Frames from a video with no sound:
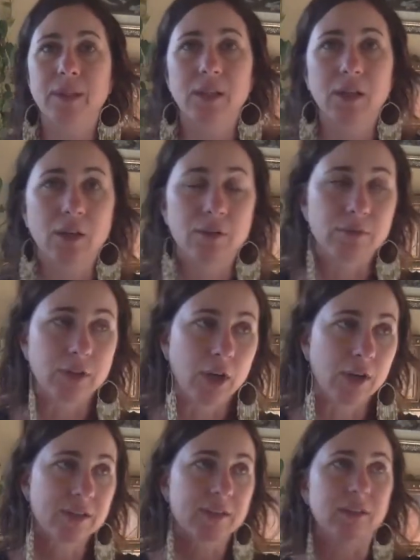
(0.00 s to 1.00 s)
kind of
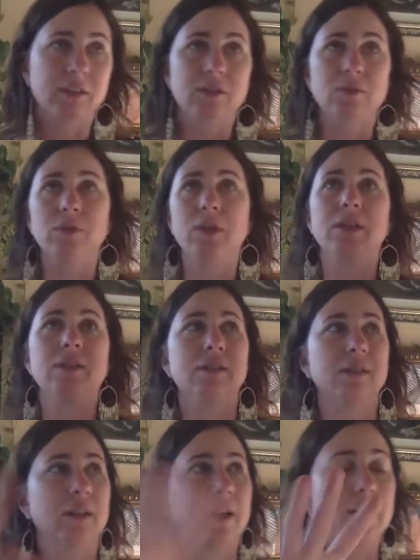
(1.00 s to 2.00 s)
lost and
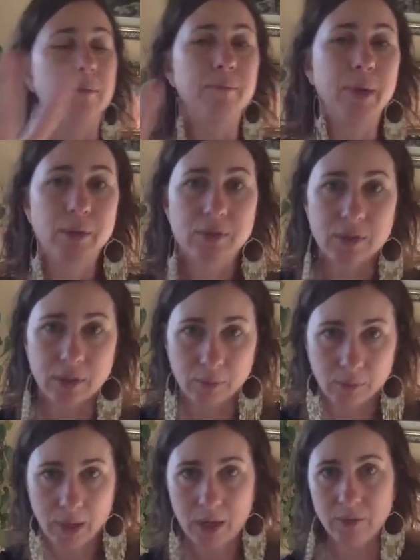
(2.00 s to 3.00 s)
disoriented and bouncing
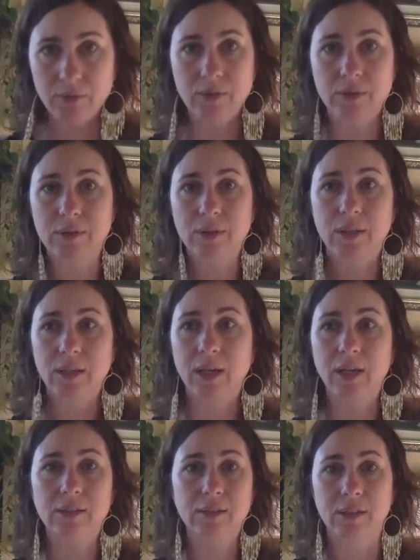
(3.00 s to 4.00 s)
around in
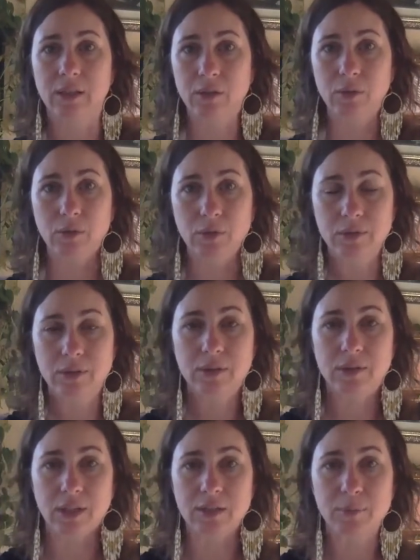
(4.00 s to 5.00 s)
hectic or
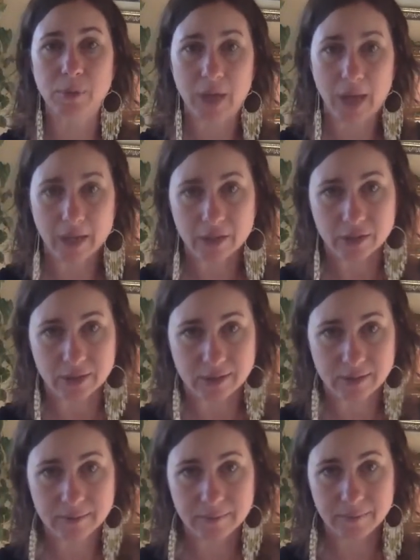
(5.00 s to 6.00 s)
desperate
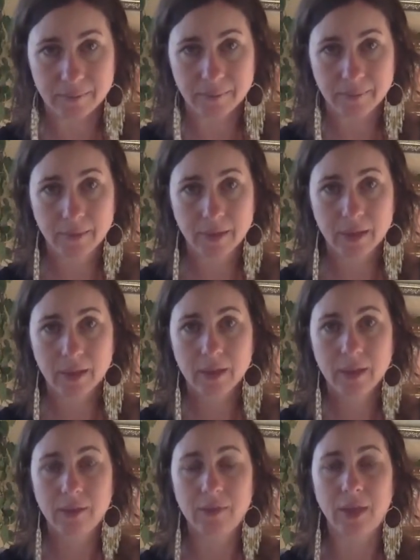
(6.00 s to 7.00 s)
action
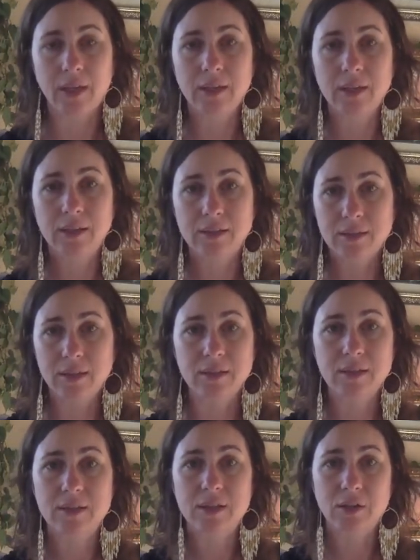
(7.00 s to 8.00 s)
that isn't
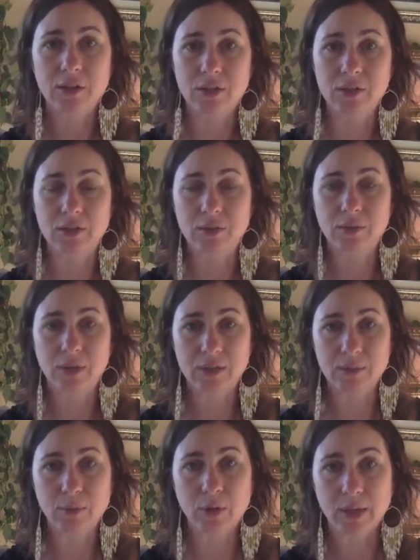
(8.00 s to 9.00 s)
necessary and just
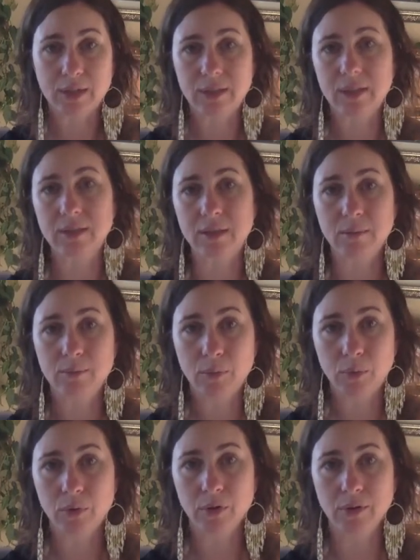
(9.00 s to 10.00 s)
creates more excess and
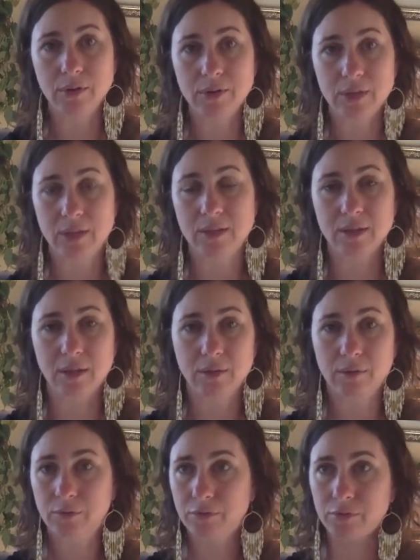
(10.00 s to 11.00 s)
more sense
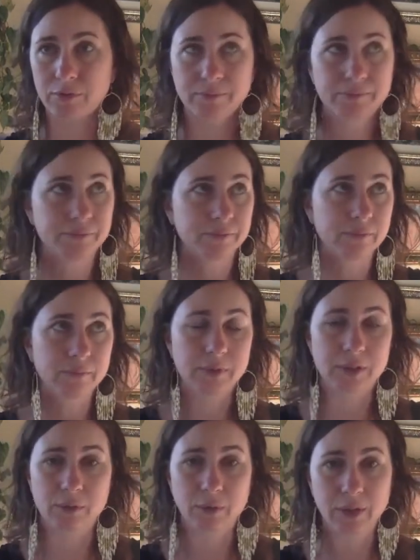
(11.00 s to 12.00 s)
of
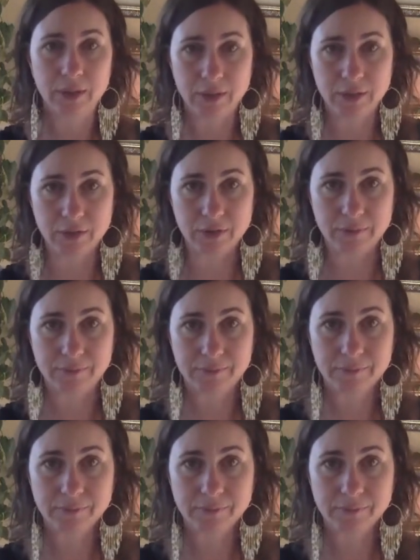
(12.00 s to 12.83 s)
disorientation.